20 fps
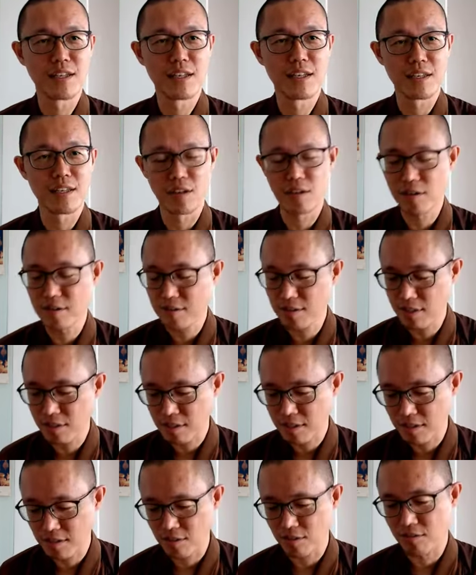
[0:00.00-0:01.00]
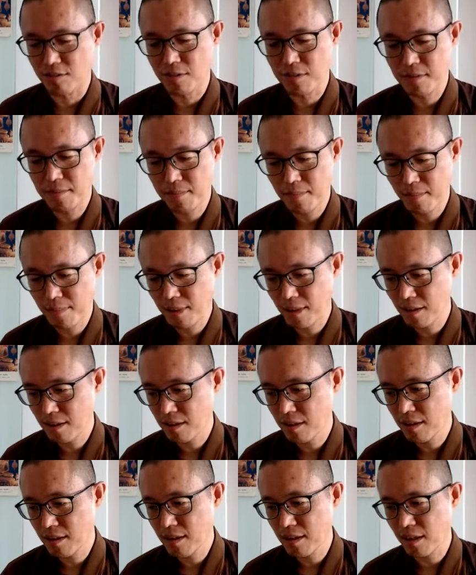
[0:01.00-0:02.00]
they all said, no.
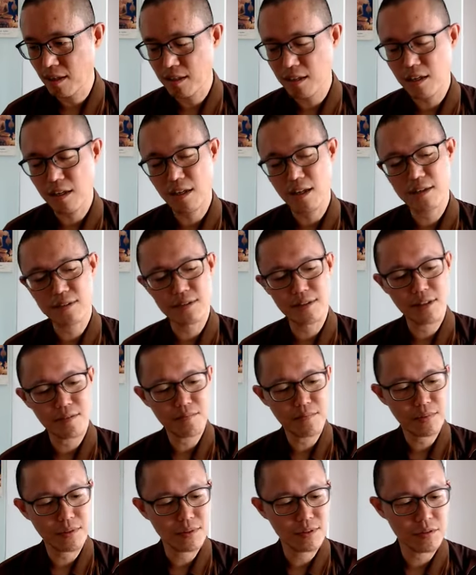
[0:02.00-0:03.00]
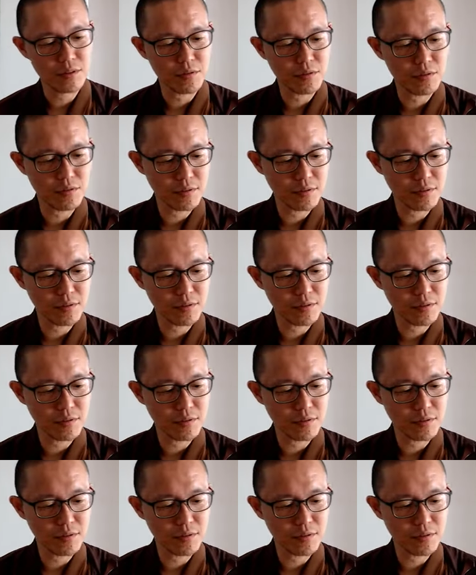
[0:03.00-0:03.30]
And then I asked them, so,